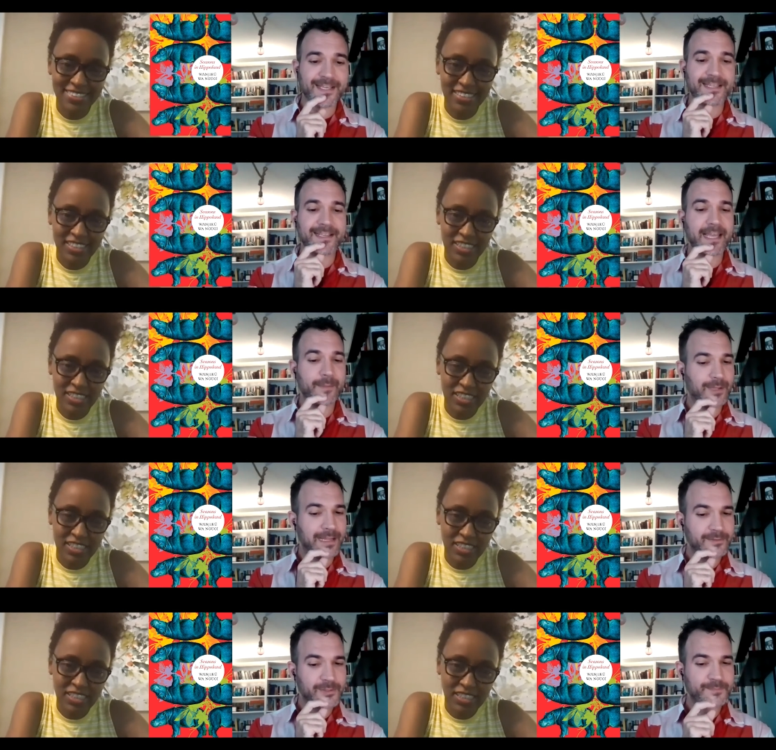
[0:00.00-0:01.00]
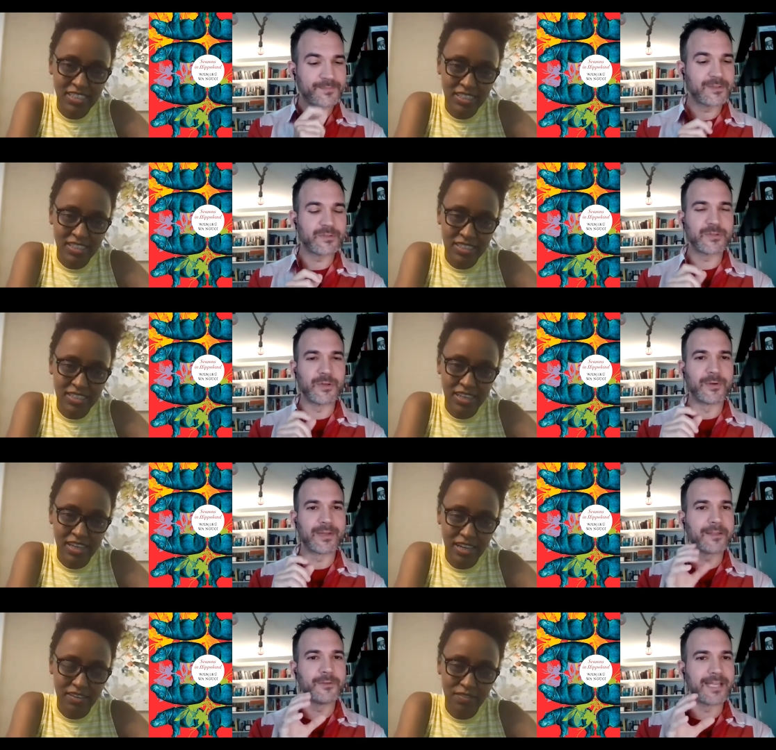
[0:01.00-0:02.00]
Speaker 1: in Hippoland. So yeah.
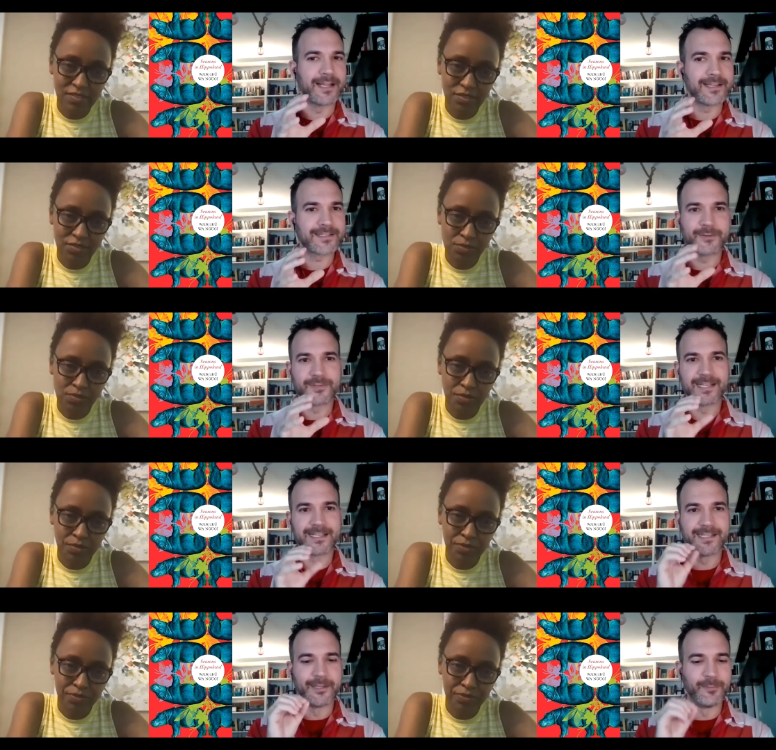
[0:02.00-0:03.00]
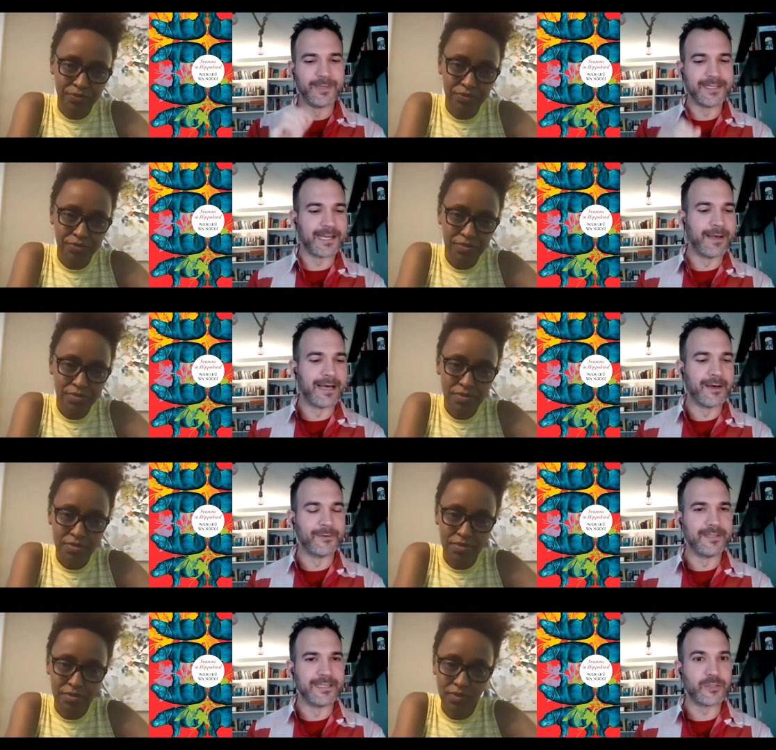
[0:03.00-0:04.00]
can you tell us? Can you tell us a little bit
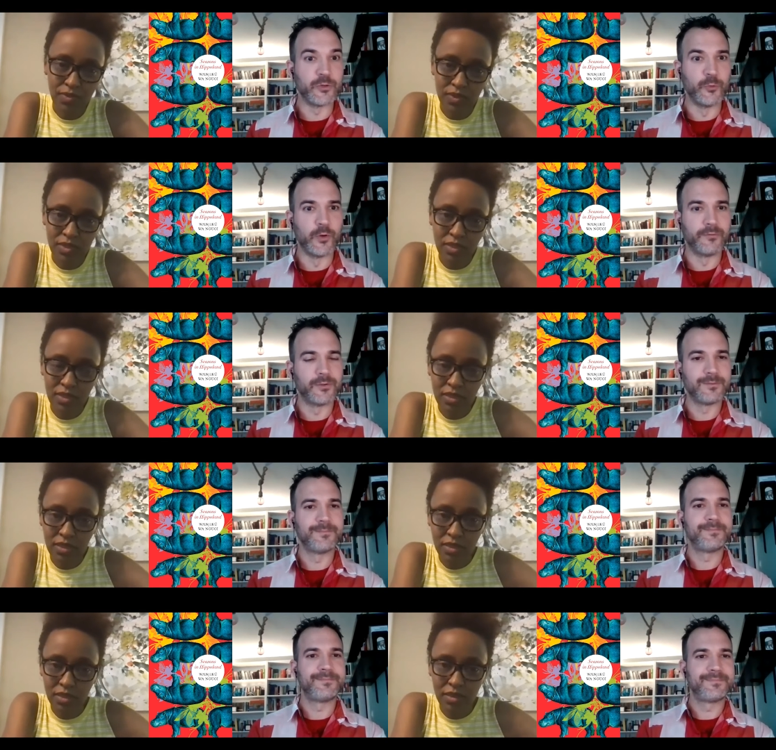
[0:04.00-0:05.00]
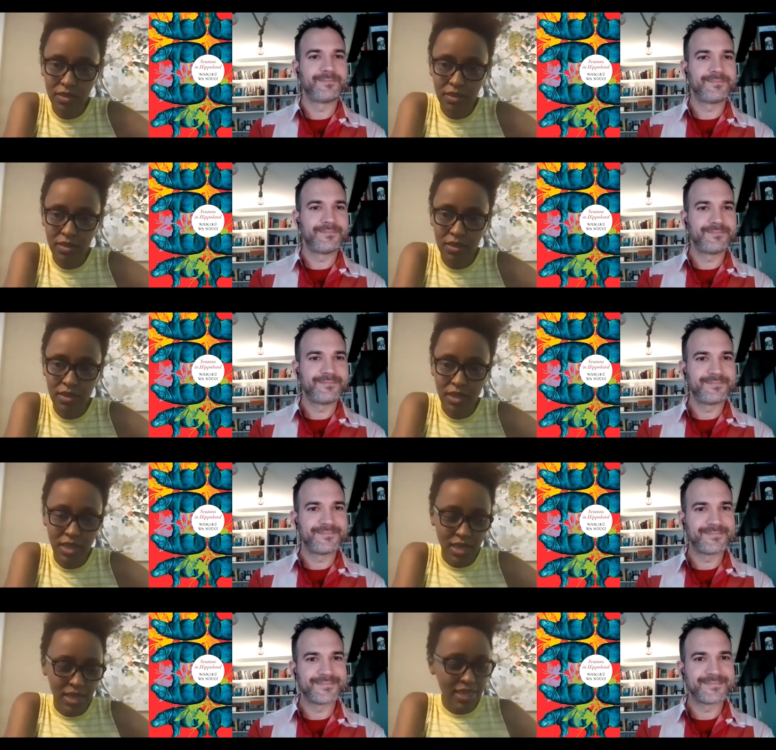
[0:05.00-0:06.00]
about this new novel?
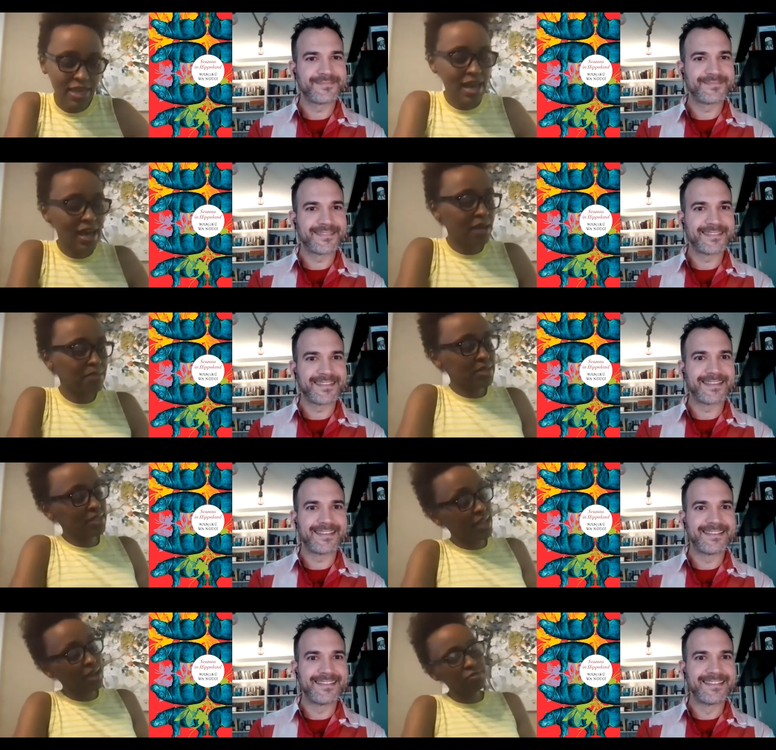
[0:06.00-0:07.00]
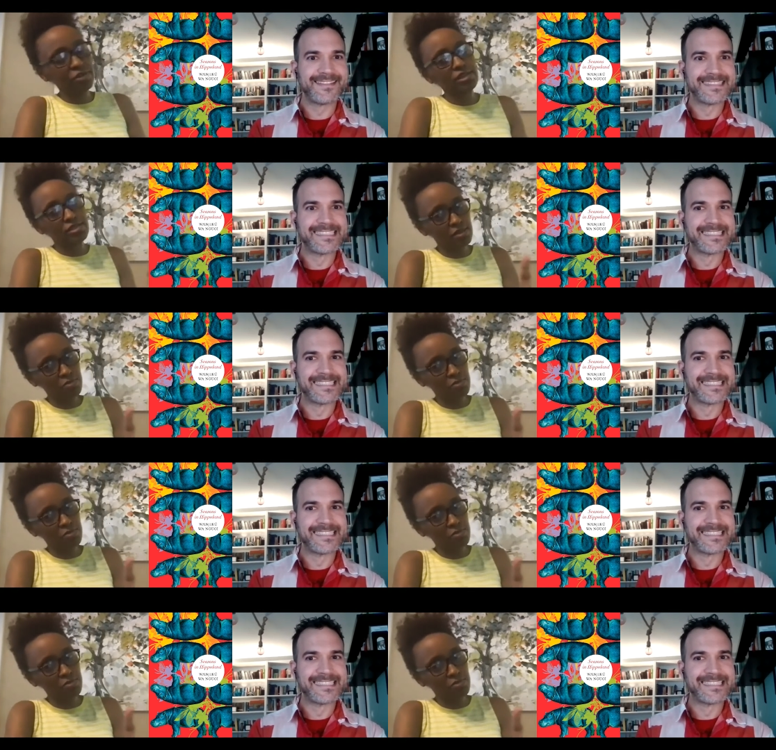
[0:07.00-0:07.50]
Speaker 2: Yeah, I mean, yeah, I'm really excited